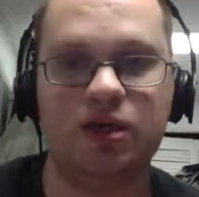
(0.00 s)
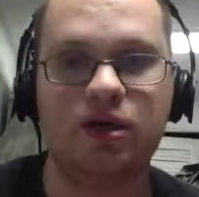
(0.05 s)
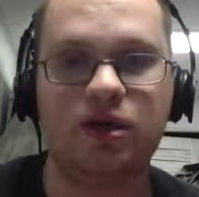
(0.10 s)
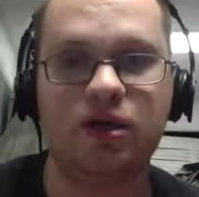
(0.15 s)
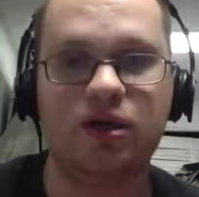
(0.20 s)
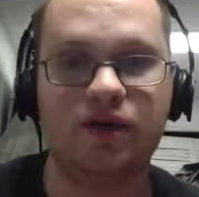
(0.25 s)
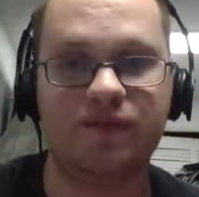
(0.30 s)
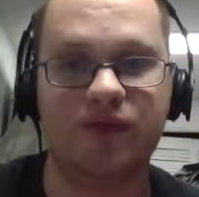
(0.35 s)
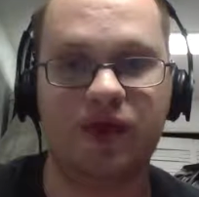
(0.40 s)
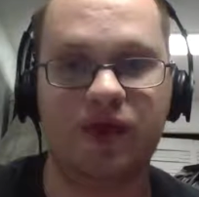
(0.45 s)

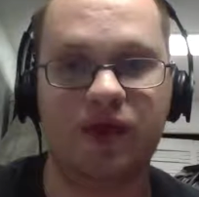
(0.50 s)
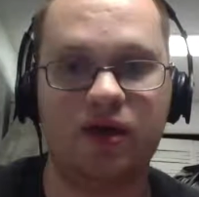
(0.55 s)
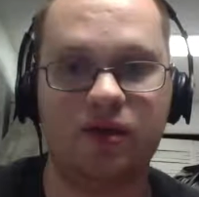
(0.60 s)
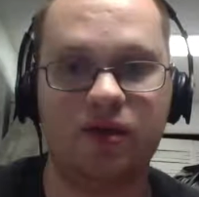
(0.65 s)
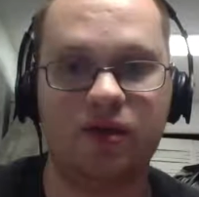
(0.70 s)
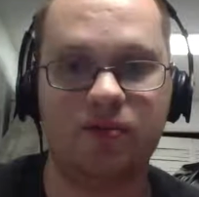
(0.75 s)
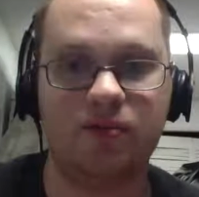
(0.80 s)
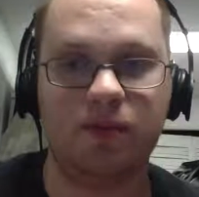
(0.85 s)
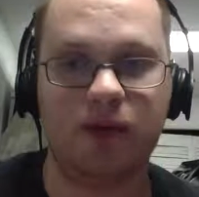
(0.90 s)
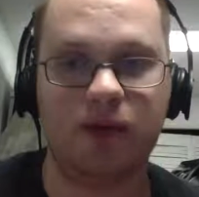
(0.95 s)
if they
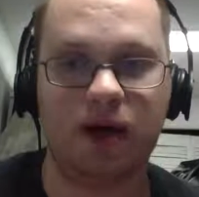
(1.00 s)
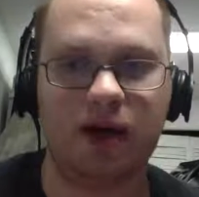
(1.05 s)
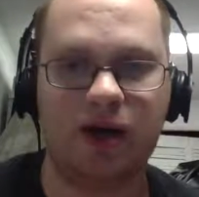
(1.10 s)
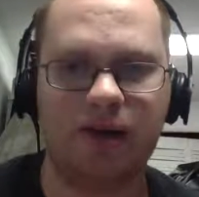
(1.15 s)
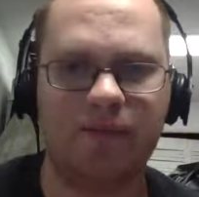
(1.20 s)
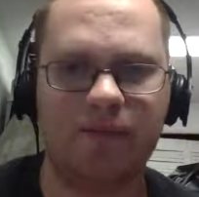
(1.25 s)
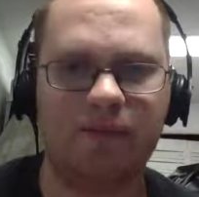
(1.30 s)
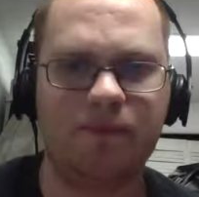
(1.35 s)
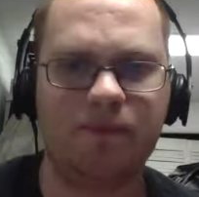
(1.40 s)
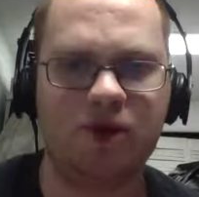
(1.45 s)
can
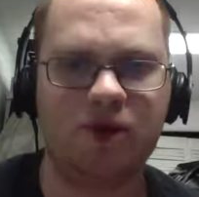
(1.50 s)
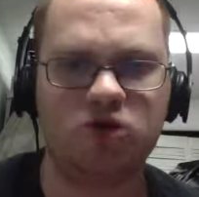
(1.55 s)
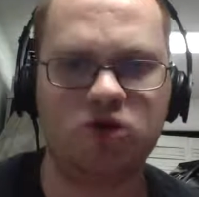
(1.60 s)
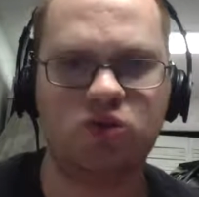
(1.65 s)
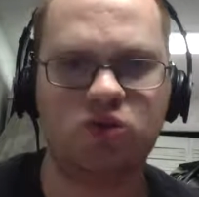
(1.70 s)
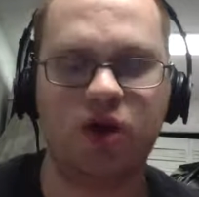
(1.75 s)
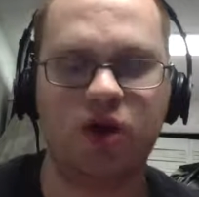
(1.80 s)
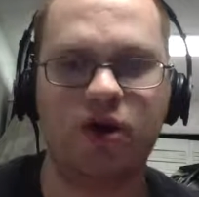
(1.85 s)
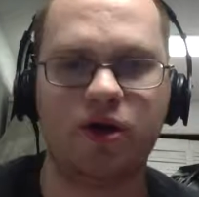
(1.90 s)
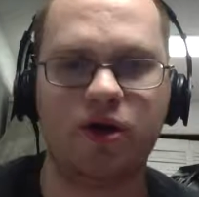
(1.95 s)
pitch
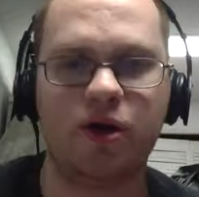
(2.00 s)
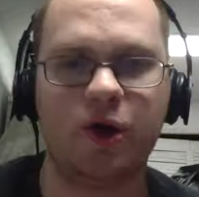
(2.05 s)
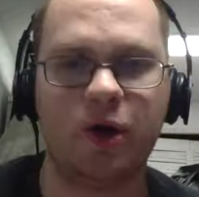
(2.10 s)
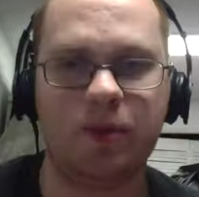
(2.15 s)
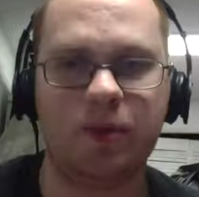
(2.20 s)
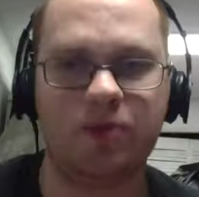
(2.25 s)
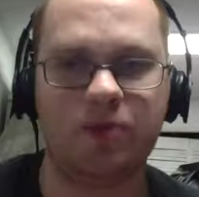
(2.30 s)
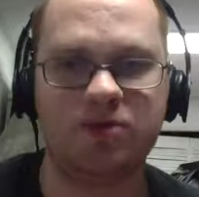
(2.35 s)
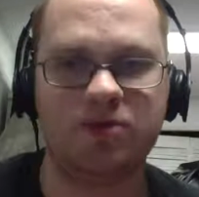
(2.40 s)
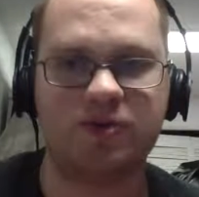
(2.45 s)
well to earn
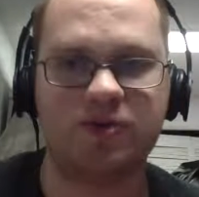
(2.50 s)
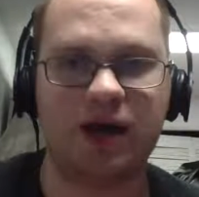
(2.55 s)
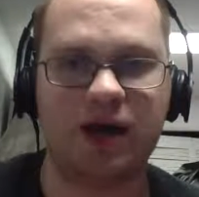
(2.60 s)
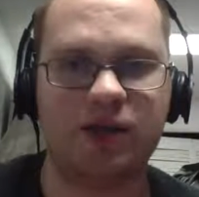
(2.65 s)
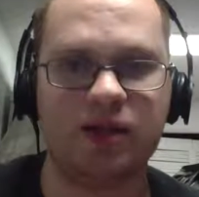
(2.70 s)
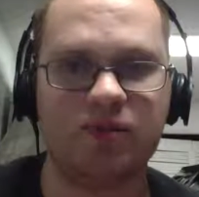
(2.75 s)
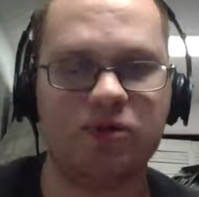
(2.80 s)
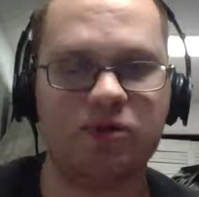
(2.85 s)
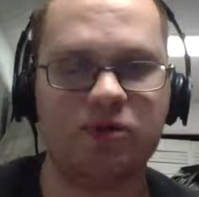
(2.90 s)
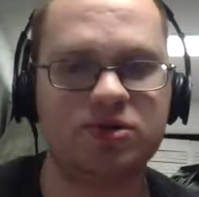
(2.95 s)
a spot in
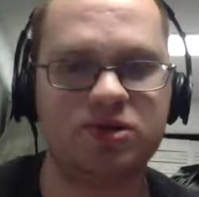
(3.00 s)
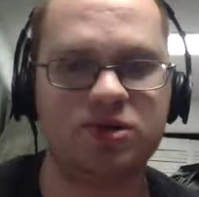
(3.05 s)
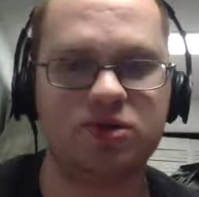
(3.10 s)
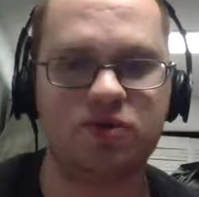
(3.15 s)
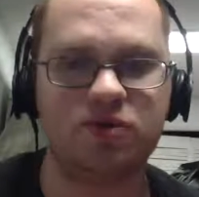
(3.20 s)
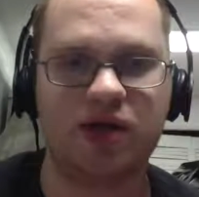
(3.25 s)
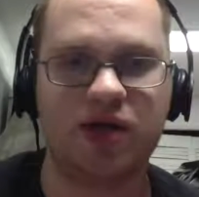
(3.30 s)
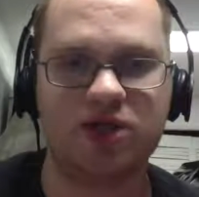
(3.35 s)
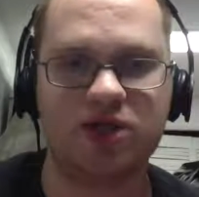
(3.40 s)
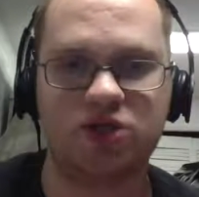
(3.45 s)
the postseason
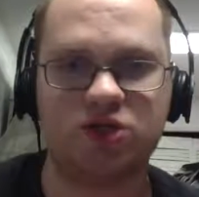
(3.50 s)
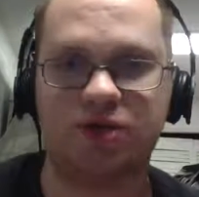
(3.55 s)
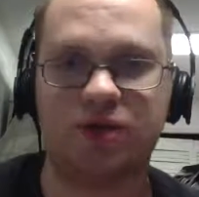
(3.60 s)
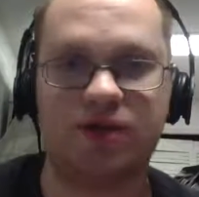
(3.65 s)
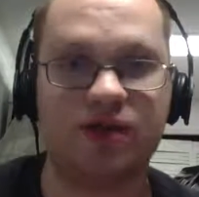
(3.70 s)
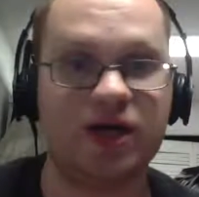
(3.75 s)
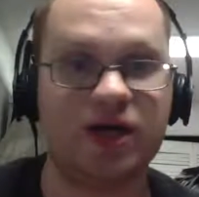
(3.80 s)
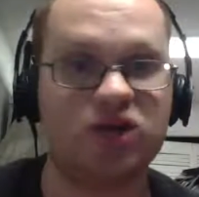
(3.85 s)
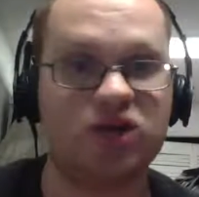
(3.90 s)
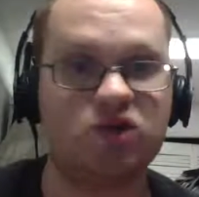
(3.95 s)
roster. I think
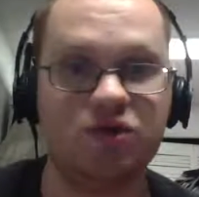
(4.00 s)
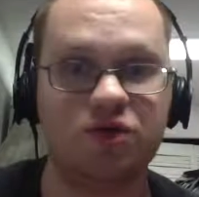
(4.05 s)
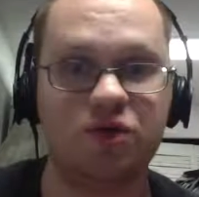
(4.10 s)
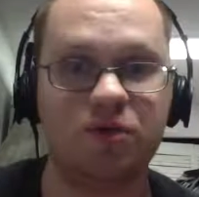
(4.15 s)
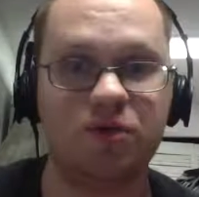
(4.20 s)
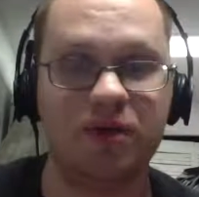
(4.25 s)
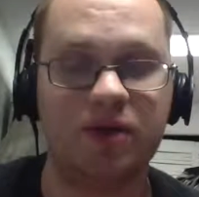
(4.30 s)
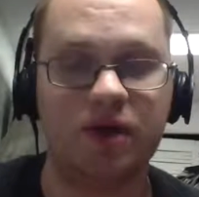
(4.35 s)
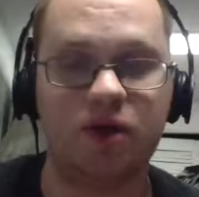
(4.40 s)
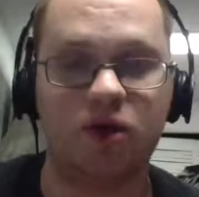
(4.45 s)
that's really your
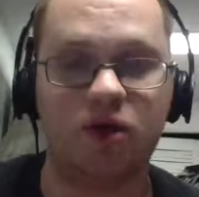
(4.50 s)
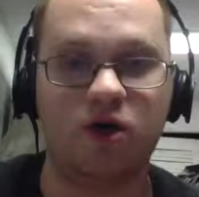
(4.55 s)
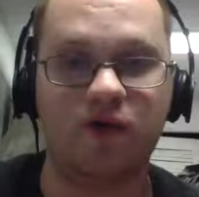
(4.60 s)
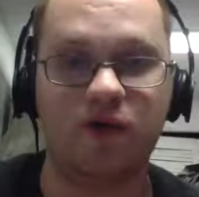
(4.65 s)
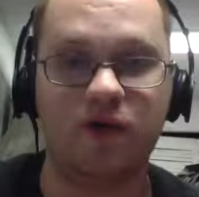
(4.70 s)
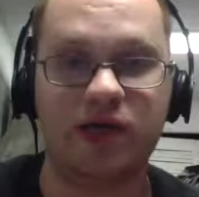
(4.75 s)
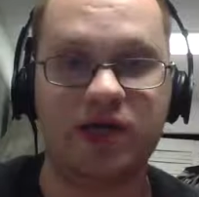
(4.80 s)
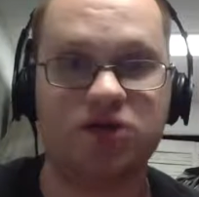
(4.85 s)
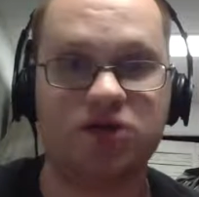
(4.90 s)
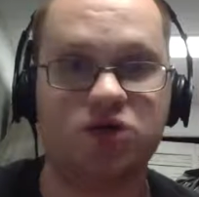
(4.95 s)
big goal of
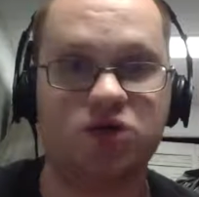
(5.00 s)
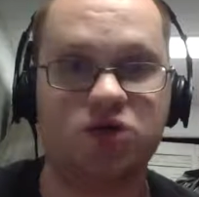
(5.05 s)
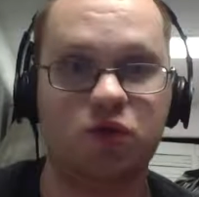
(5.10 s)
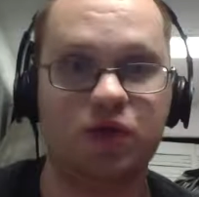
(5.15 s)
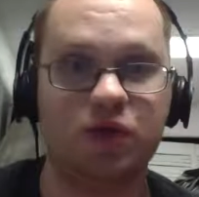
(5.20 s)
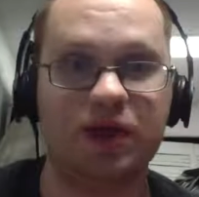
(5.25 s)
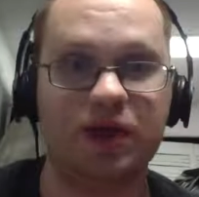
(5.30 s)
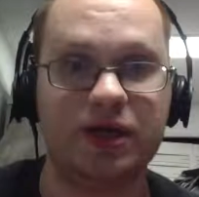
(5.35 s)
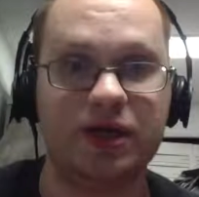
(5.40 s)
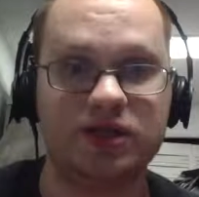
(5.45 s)
the last 2
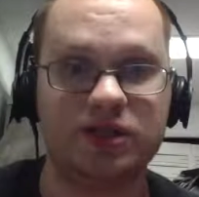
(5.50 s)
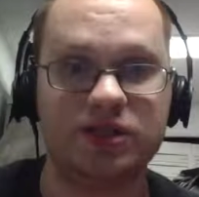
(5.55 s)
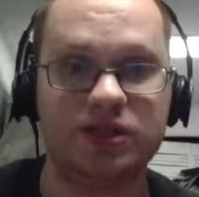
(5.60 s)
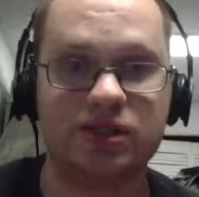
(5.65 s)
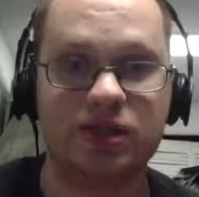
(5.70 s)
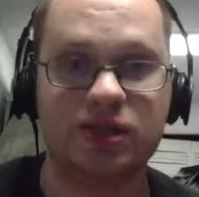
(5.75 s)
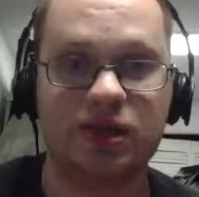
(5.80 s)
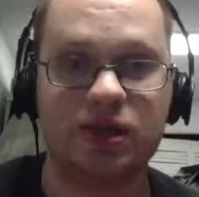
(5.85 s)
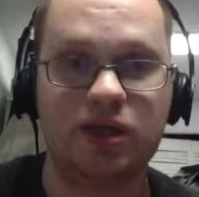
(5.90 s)
weeks.